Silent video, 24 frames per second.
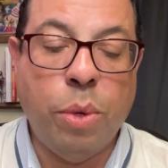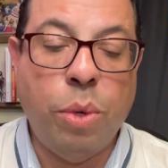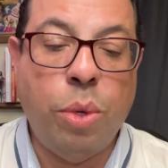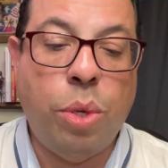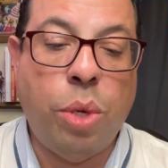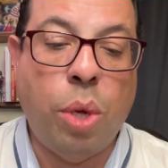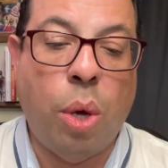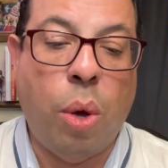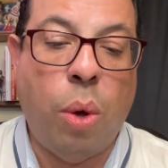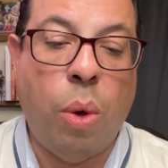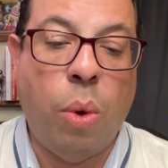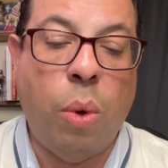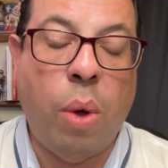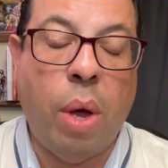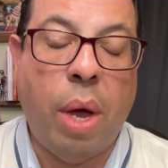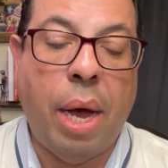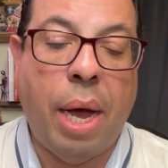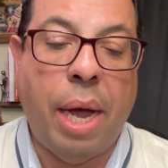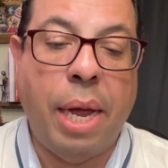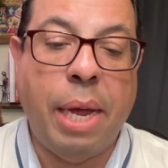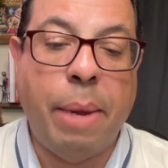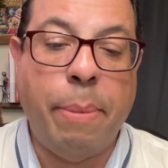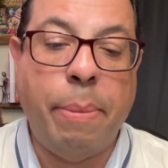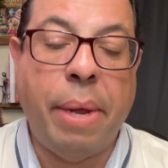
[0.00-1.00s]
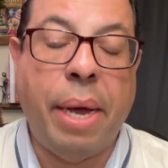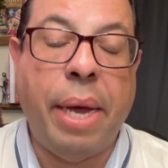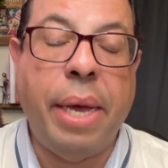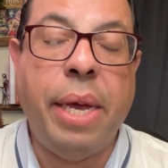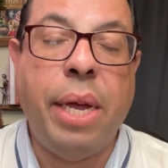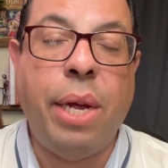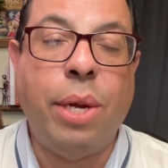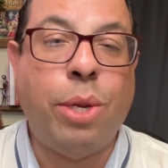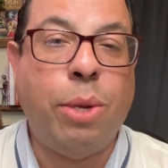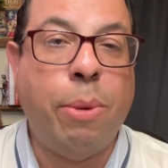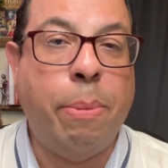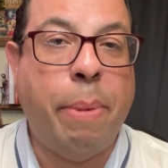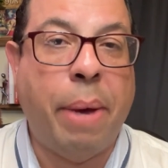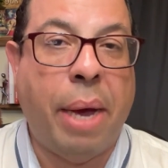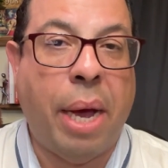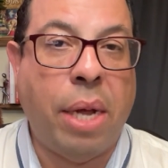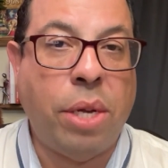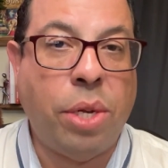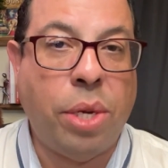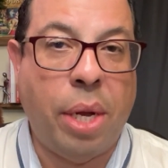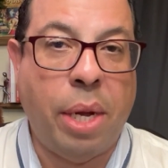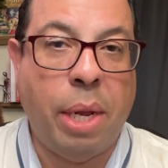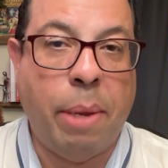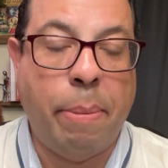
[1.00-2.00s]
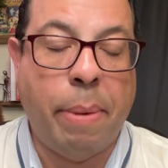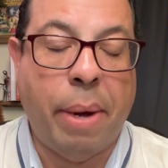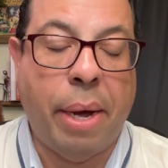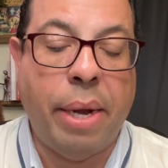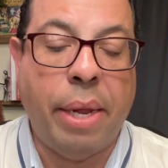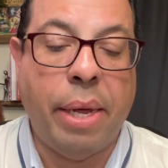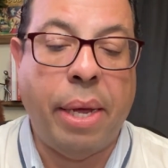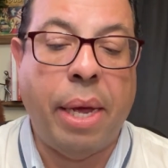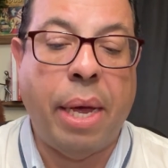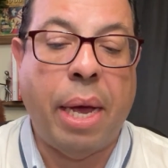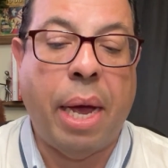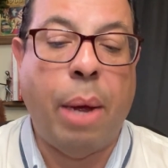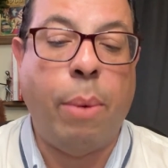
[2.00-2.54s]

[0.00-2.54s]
So I am not here to bash anybody.